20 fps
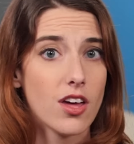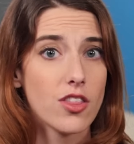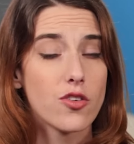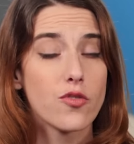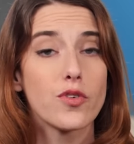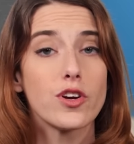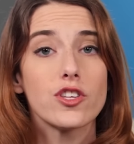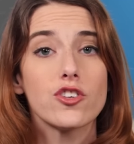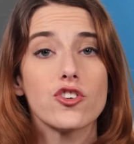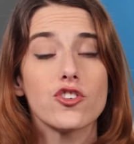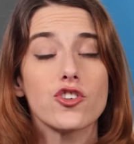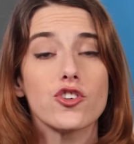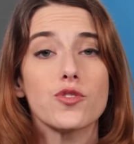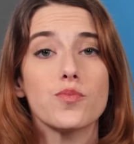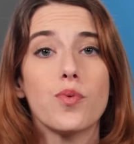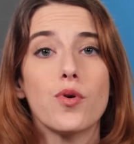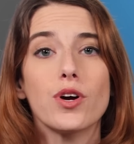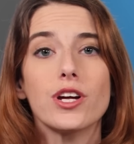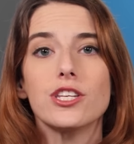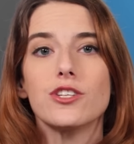The researchers
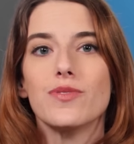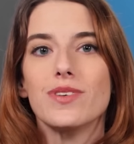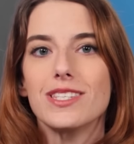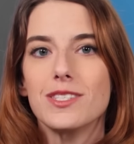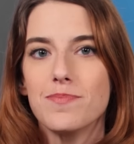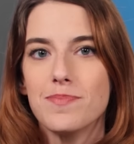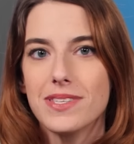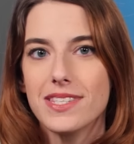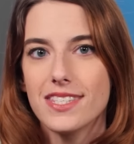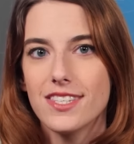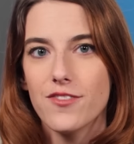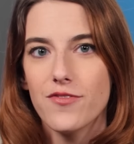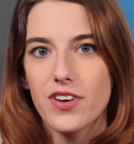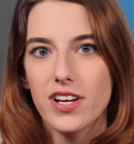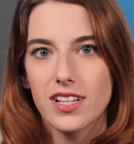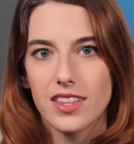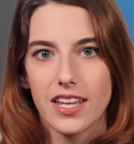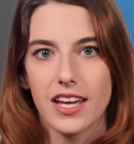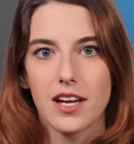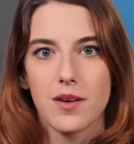point to a specific
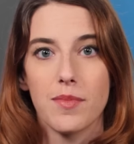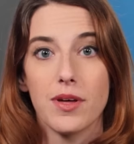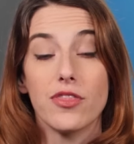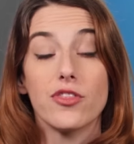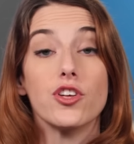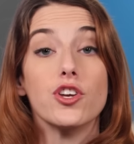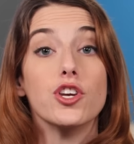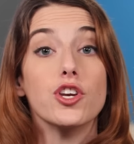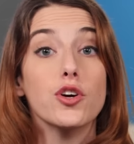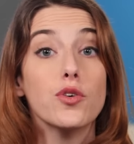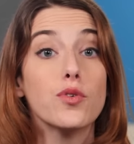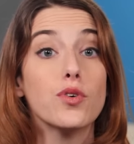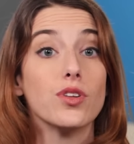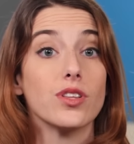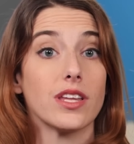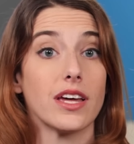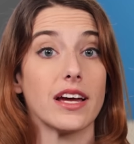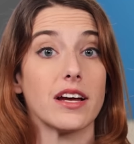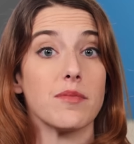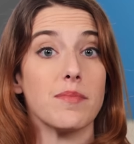ligament, the nuchal
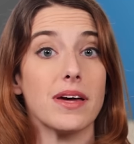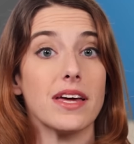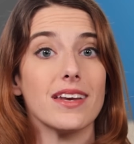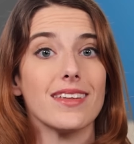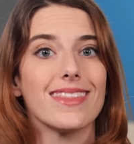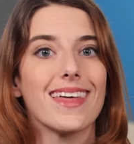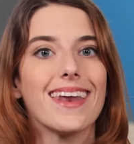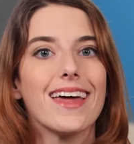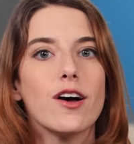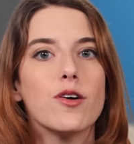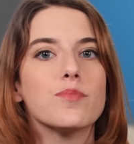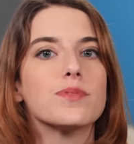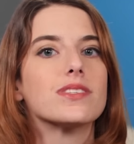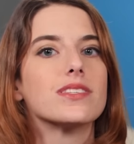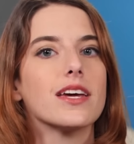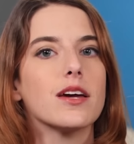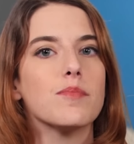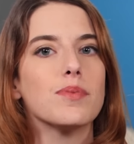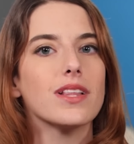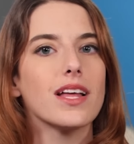ligament, that helps
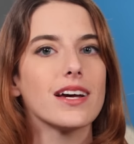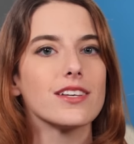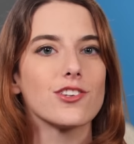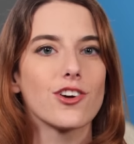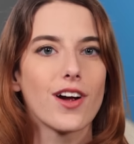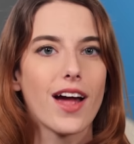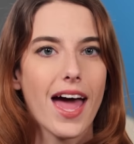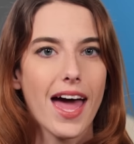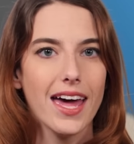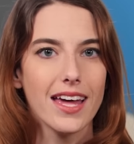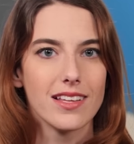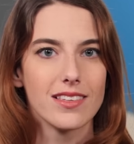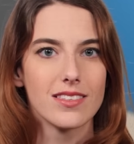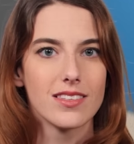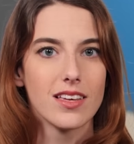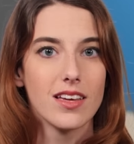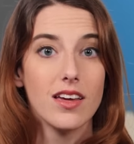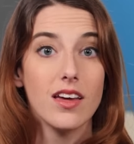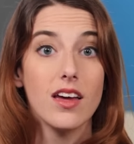stabilize our heads.